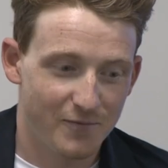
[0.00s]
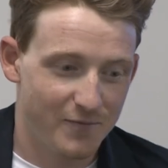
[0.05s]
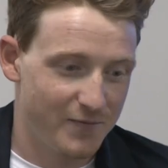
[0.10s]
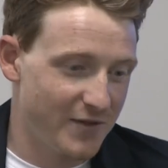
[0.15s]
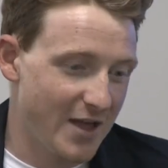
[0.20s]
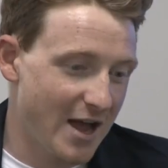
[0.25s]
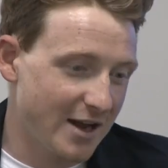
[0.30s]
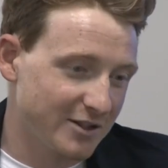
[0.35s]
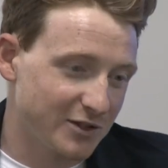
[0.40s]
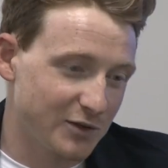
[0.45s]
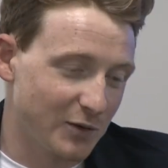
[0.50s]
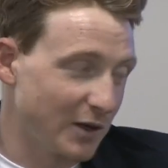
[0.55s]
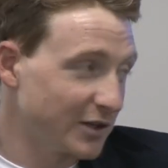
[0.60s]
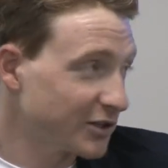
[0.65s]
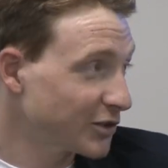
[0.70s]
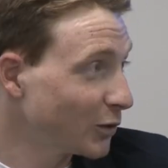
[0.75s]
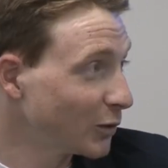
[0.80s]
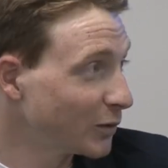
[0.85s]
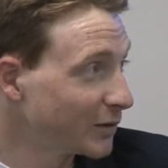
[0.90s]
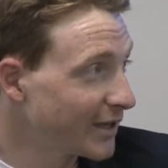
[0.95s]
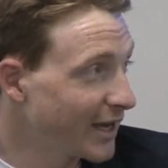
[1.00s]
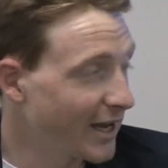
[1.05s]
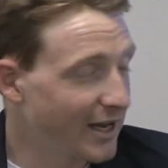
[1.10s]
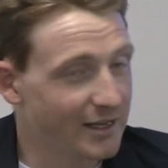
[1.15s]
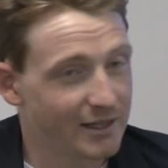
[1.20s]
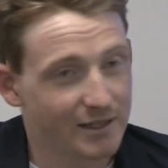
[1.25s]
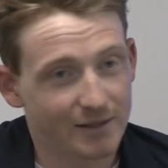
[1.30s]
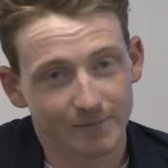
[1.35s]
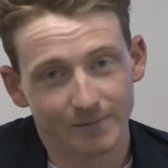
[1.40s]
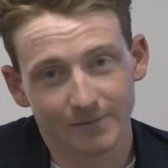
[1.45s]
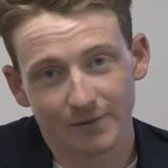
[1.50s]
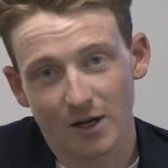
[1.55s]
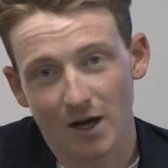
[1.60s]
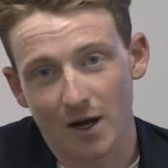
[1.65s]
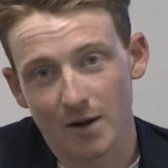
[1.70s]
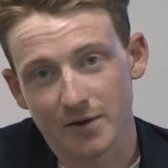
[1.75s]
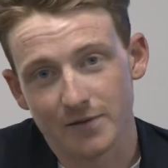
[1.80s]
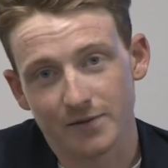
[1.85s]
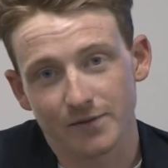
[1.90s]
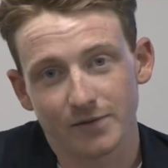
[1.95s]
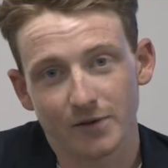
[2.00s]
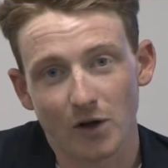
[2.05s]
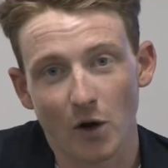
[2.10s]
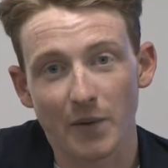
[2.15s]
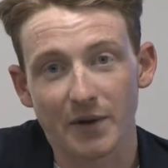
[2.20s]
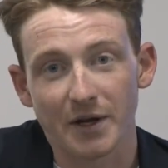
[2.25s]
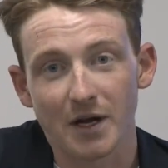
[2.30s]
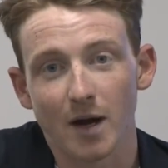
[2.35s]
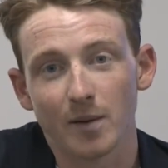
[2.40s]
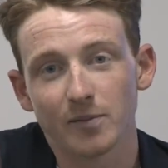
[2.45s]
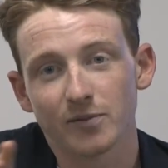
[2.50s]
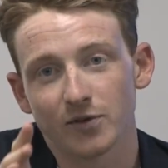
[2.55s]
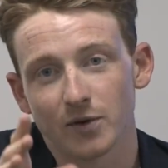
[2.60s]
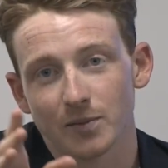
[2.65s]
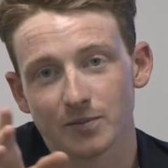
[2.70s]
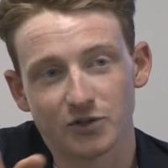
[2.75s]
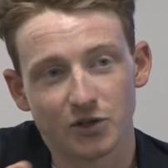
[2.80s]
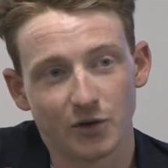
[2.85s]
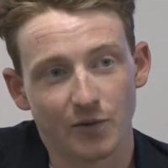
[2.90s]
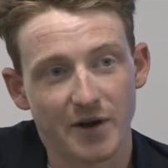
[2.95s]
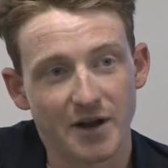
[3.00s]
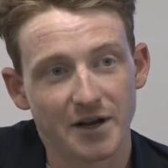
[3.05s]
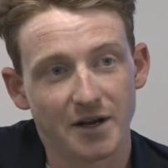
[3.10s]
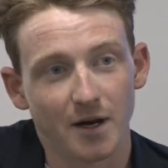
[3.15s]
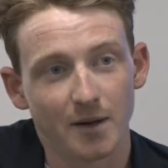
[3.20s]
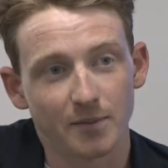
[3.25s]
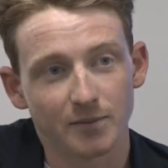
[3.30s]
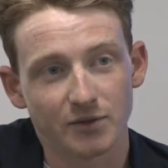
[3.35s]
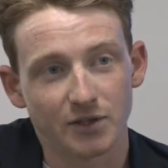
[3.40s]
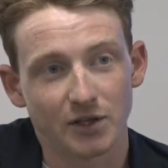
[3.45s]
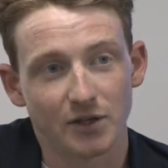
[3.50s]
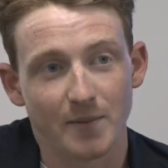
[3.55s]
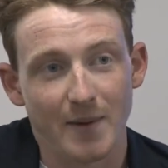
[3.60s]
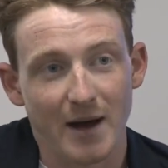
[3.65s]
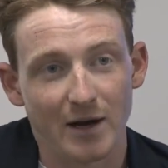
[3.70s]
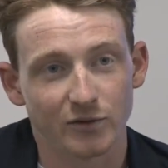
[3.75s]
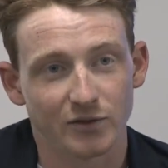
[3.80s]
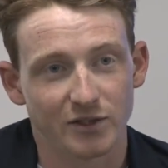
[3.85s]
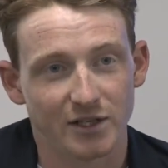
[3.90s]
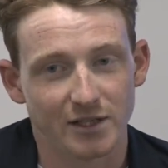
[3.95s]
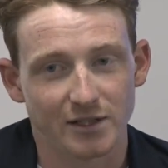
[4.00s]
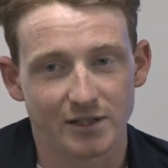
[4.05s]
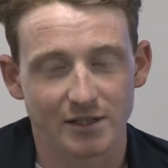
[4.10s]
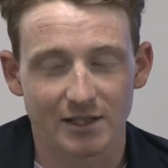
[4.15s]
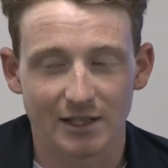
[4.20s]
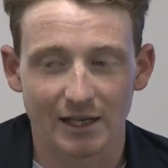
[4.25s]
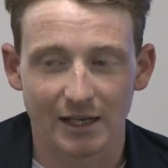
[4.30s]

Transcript: next to us all day, kind of going up from Turin up to the mountains.